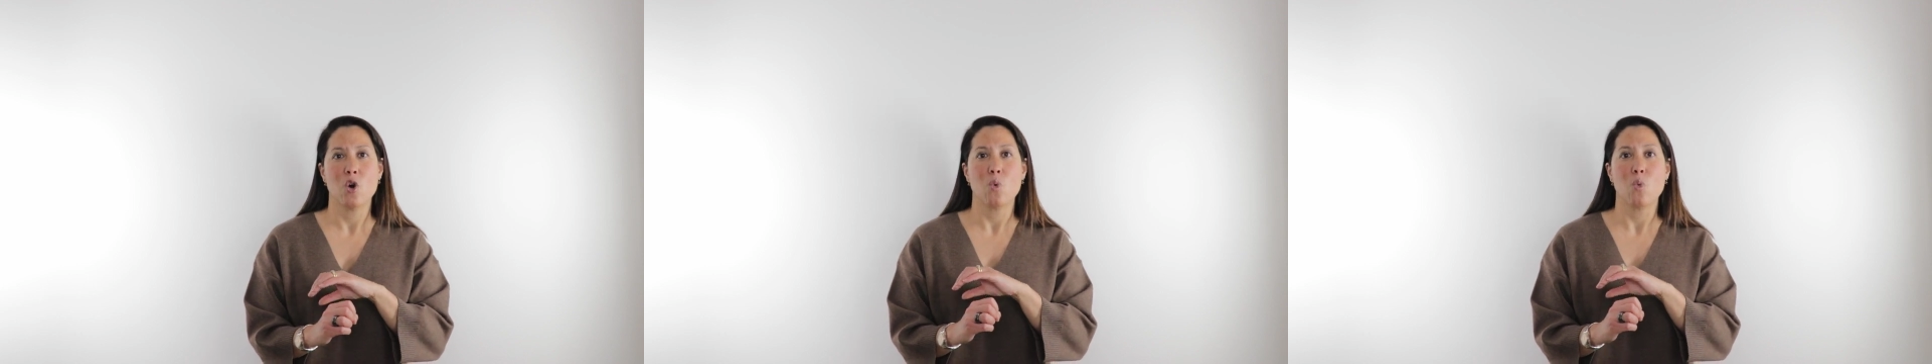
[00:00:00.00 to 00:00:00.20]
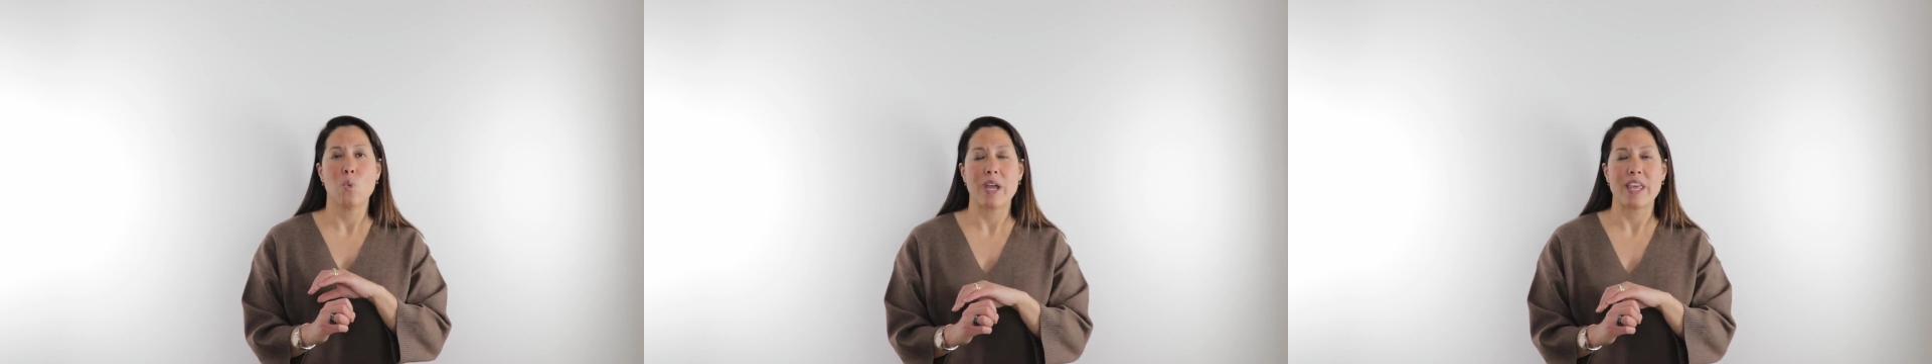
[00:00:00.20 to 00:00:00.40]

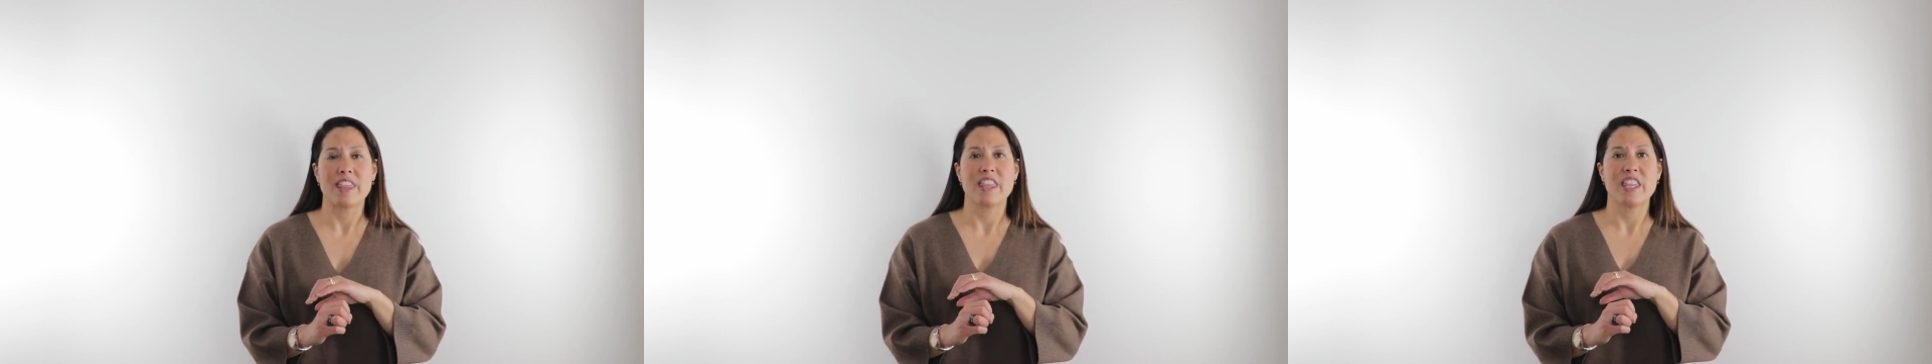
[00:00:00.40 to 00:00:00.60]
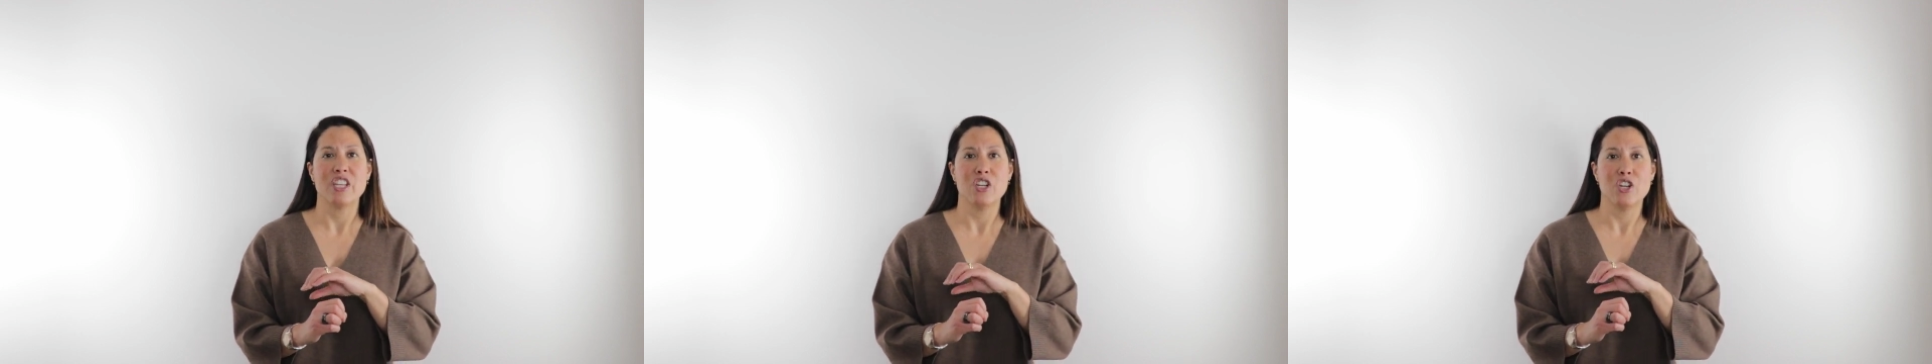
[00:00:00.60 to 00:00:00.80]

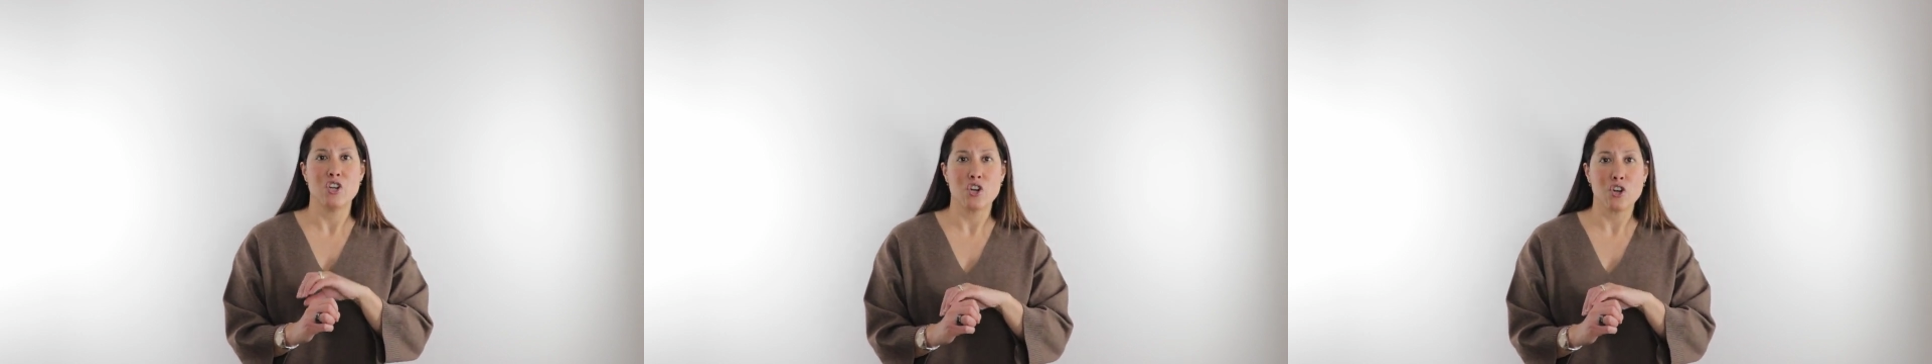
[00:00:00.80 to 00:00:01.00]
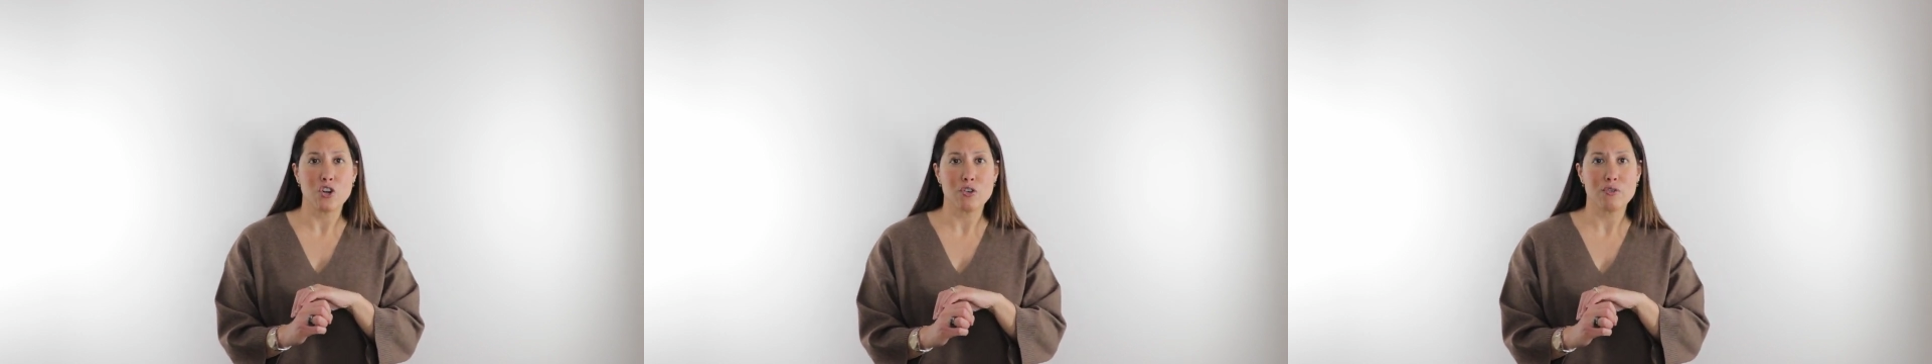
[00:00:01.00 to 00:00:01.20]
with the
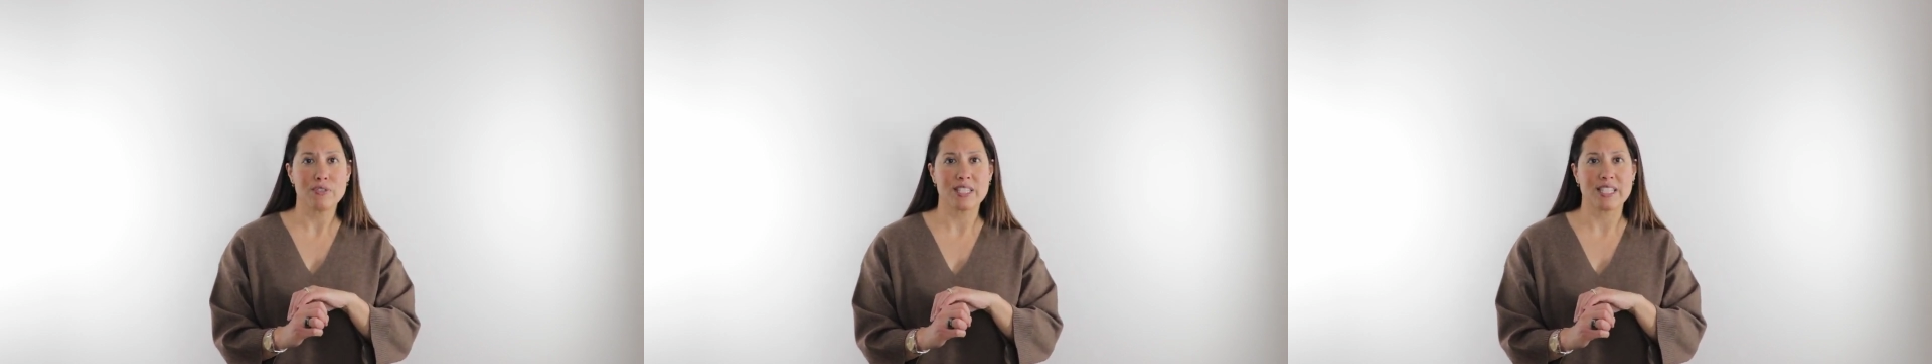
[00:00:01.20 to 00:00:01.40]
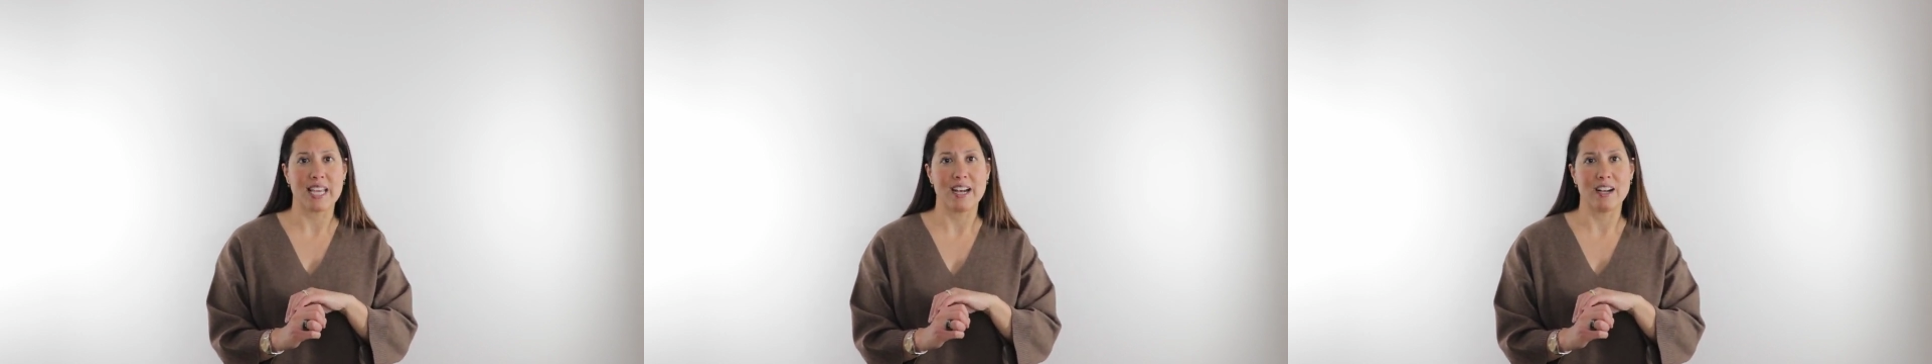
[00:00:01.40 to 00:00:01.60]
nerve
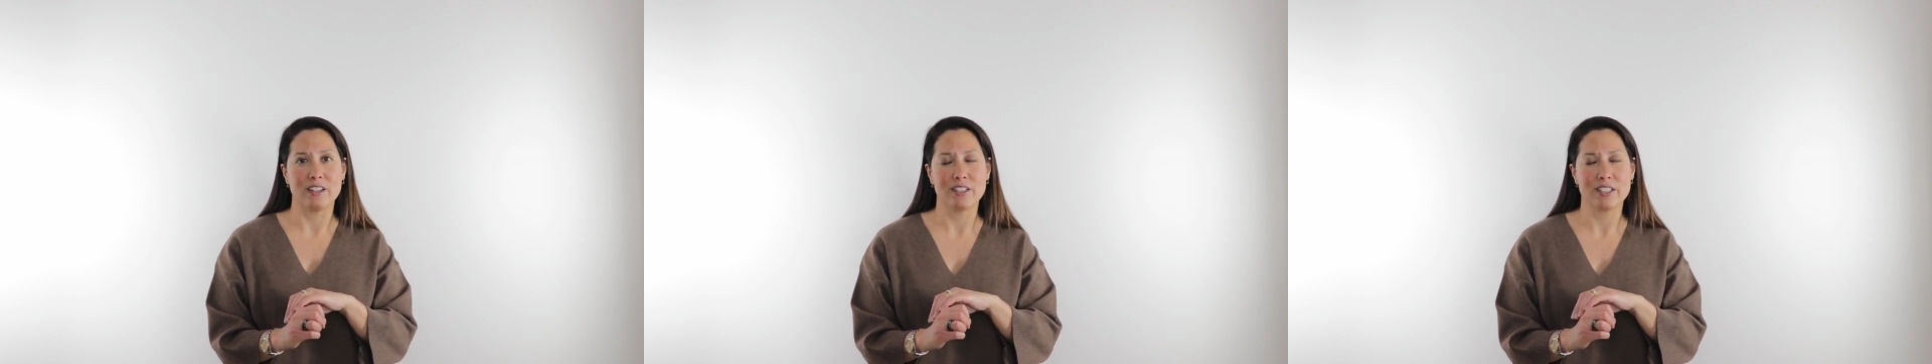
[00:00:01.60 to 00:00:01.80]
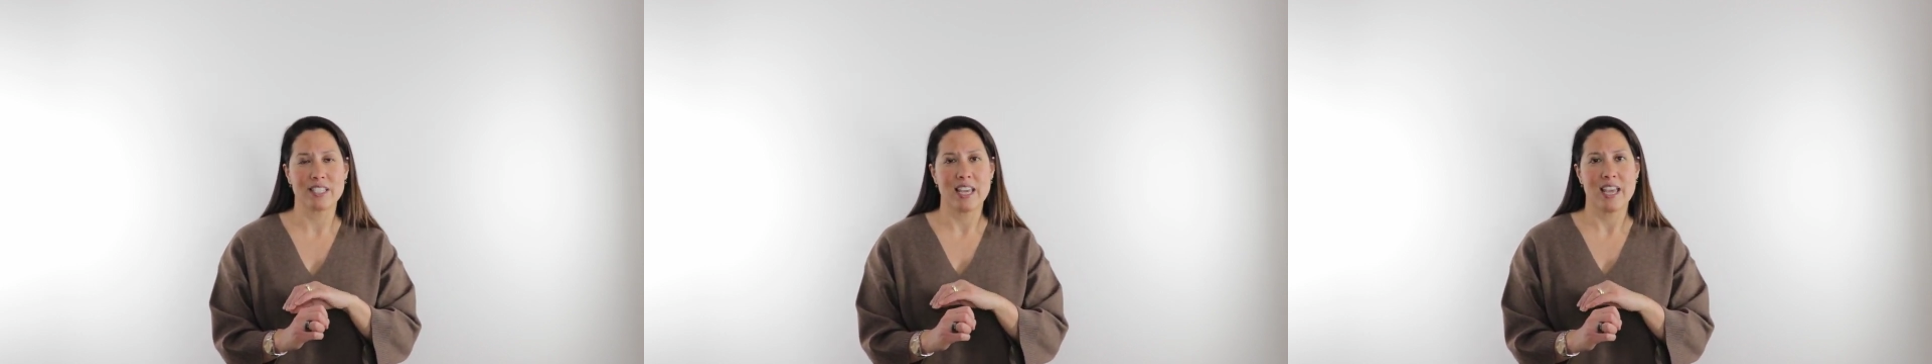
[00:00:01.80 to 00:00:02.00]

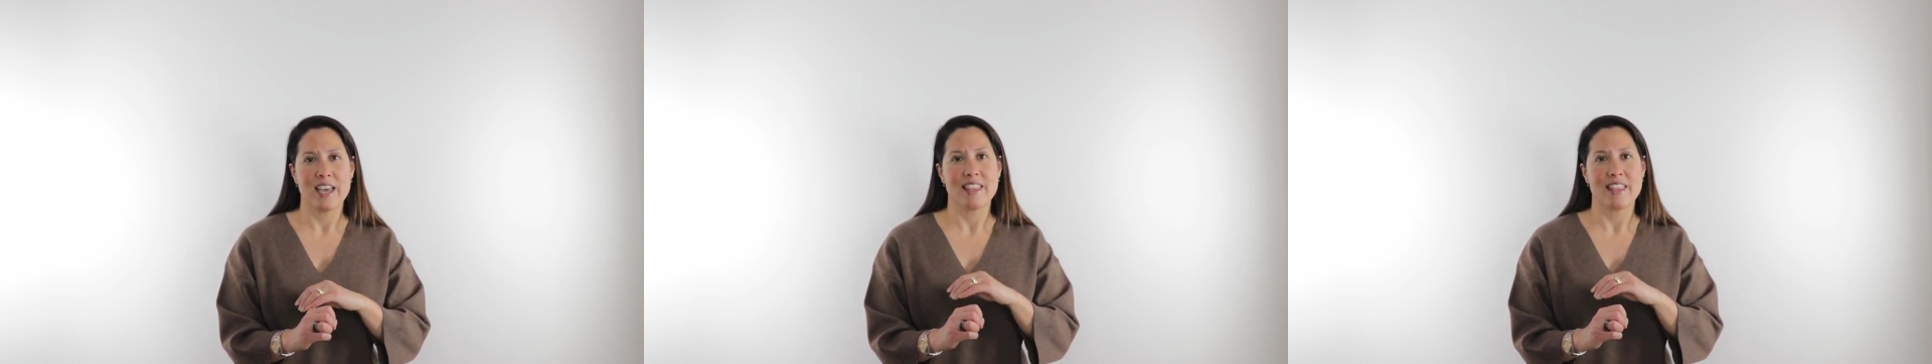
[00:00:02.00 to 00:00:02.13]
cells